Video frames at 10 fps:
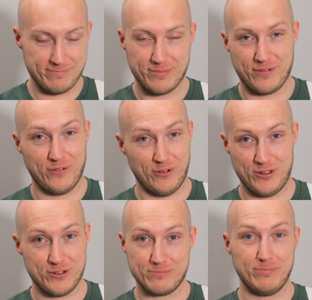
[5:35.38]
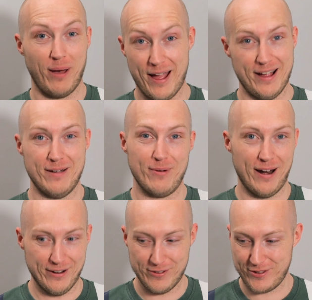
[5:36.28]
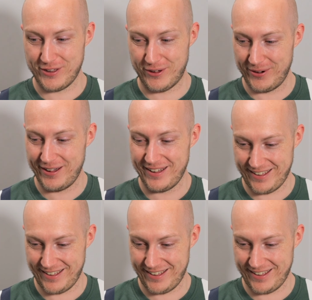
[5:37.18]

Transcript: before you're just buying a brand new shoe.